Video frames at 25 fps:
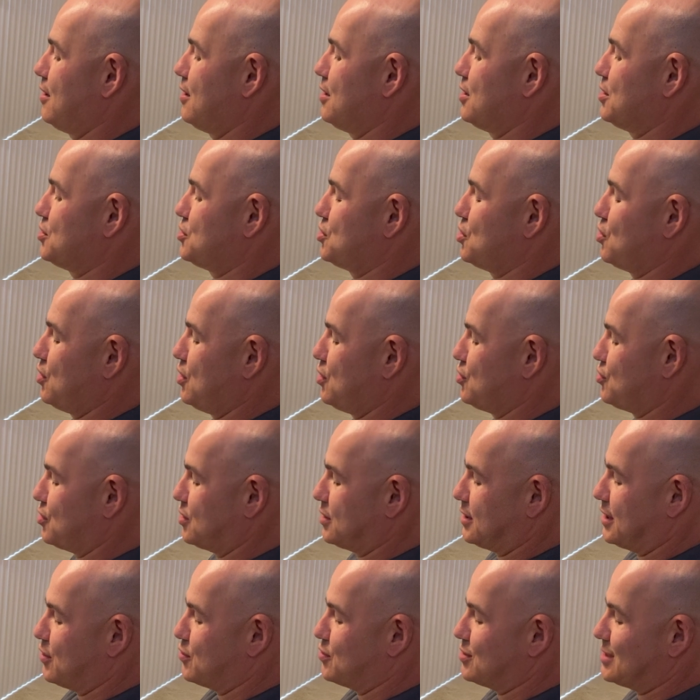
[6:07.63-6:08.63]
So
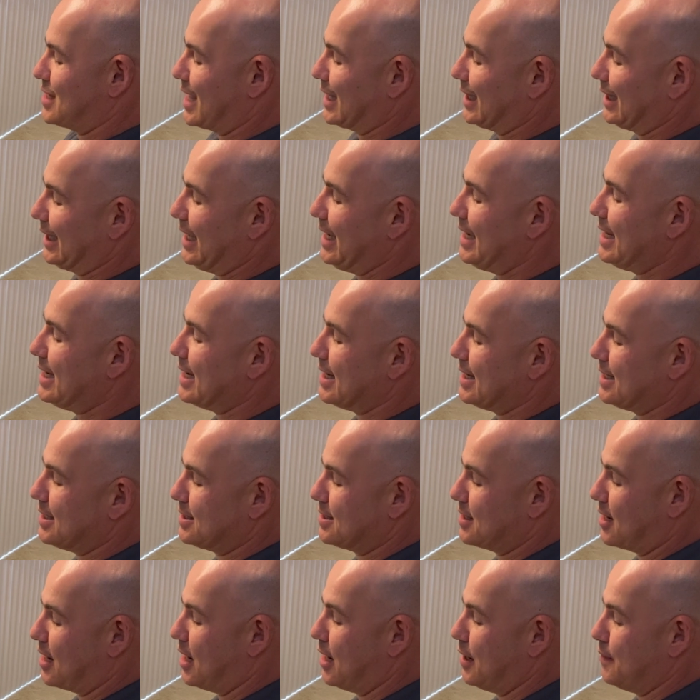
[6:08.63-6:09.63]
there was that lead in
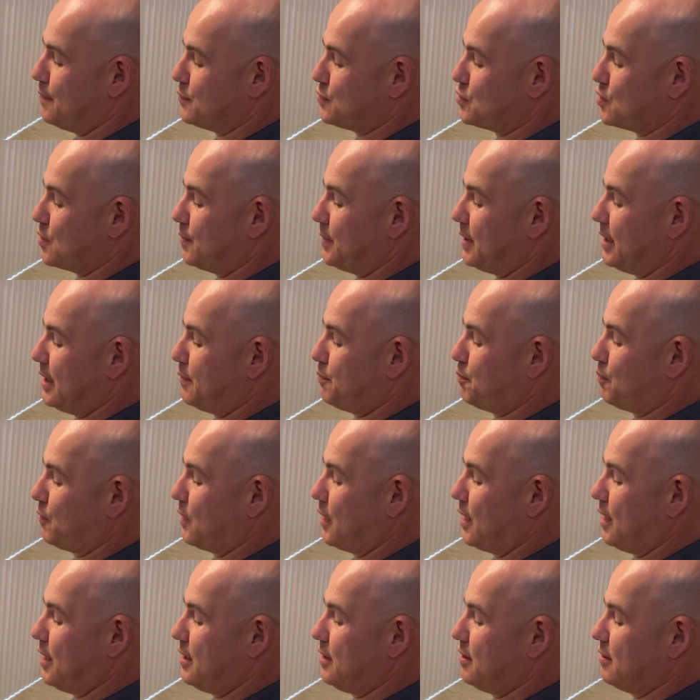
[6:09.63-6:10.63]
time. So I'm going to hit
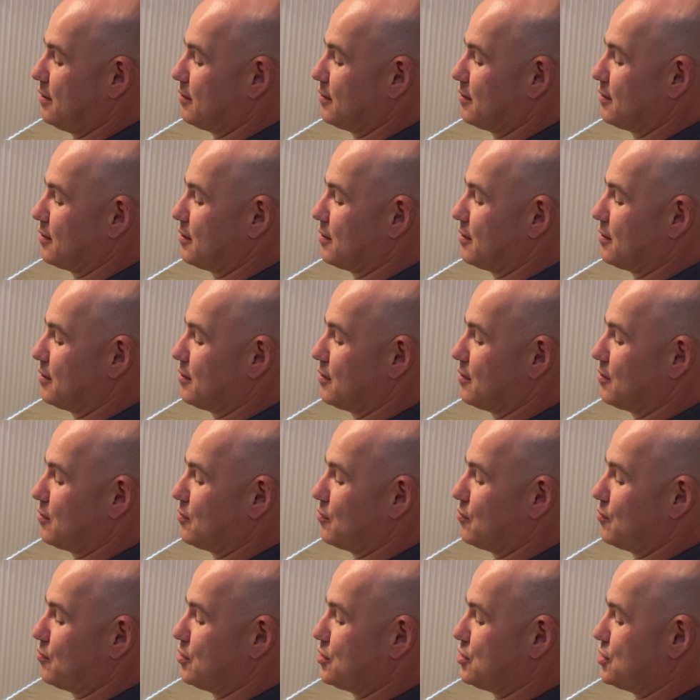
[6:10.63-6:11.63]
play,
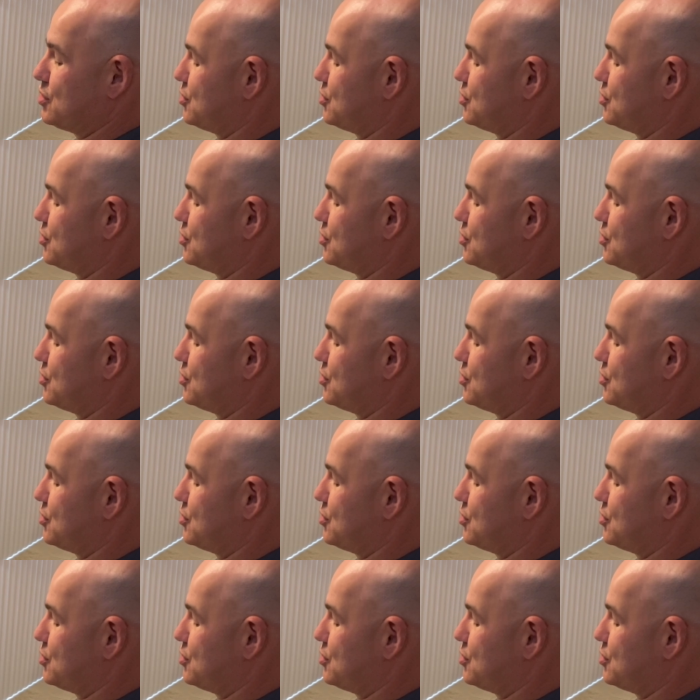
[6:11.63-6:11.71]
which is